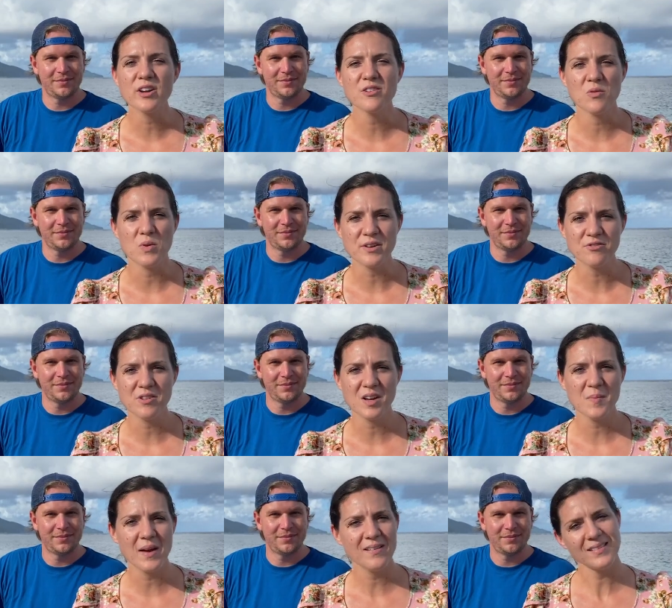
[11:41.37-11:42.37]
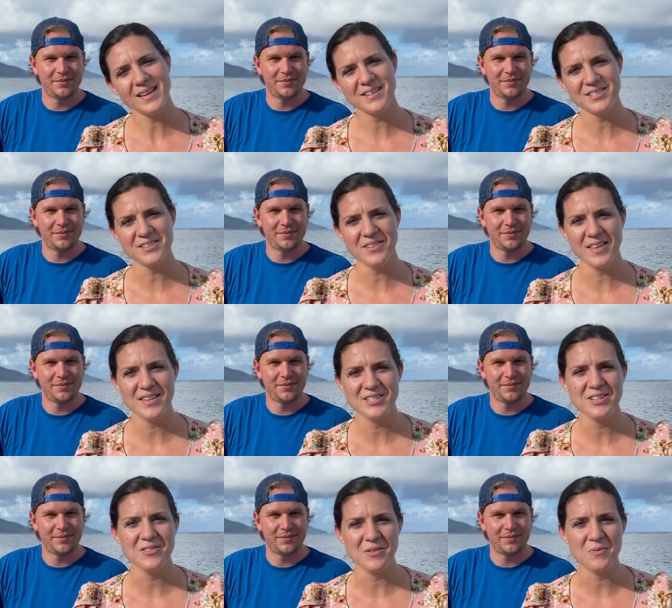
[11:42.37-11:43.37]
Speaker 1: you're wondering about, let us know that
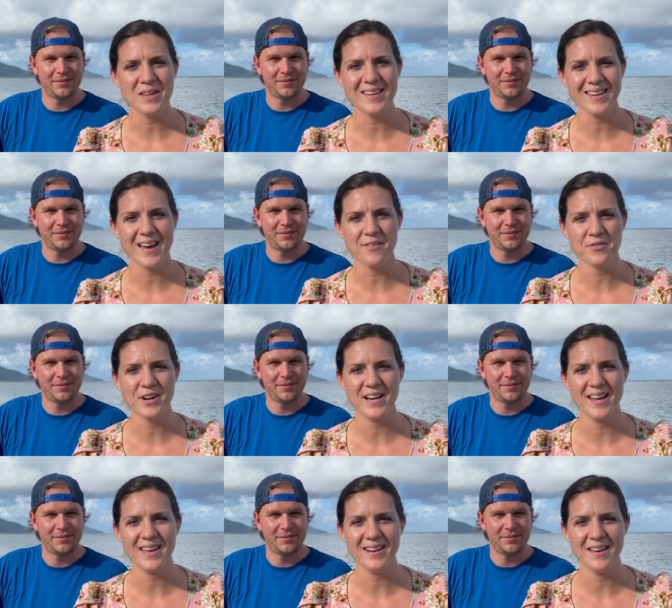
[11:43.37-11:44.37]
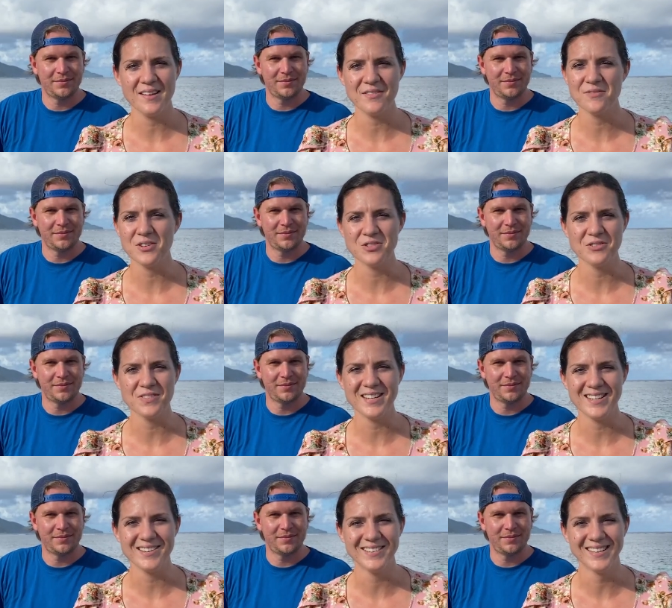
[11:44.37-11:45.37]
too, and we can cover it in a future
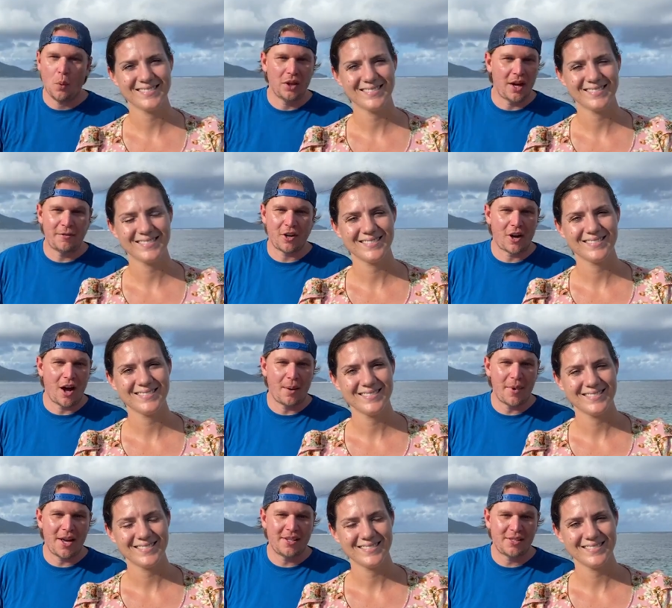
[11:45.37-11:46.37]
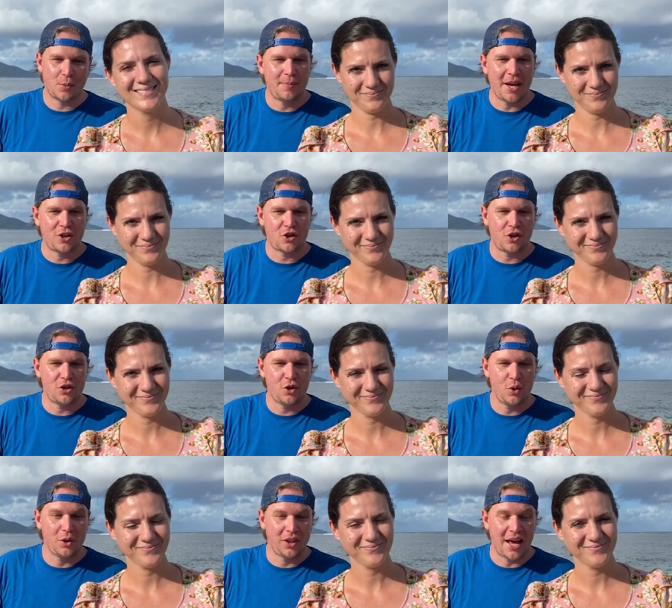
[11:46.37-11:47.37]
video.
Speaker 2: We love your comments. Make sure
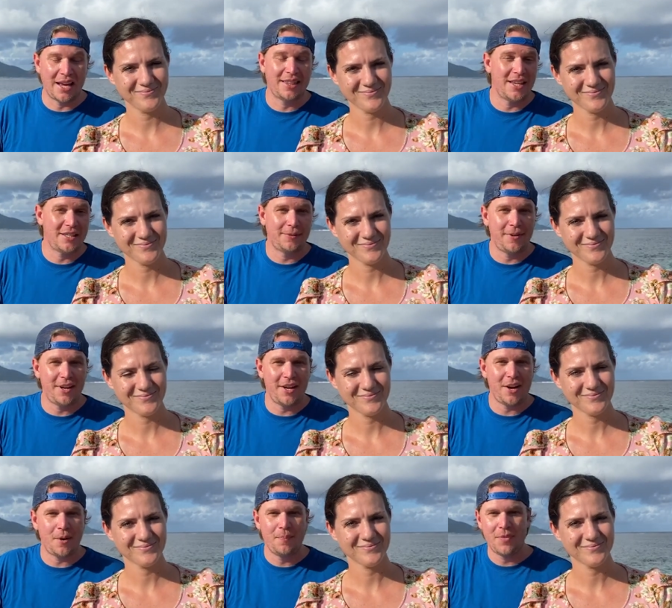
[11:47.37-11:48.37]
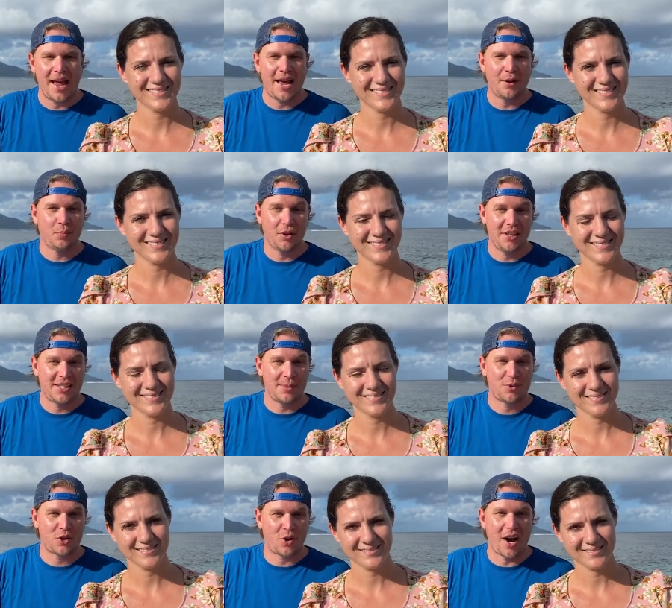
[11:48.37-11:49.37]
to like this video and please
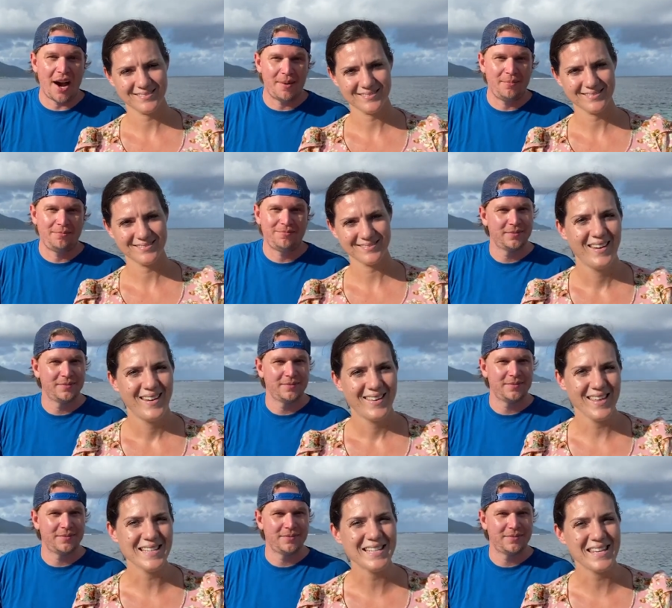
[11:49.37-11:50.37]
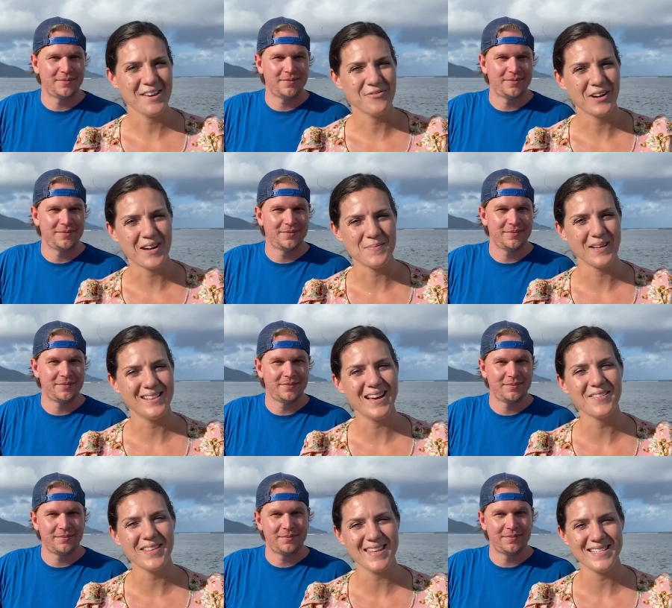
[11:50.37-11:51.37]
subscribe.
Speaker 1: Thanks again for coming along with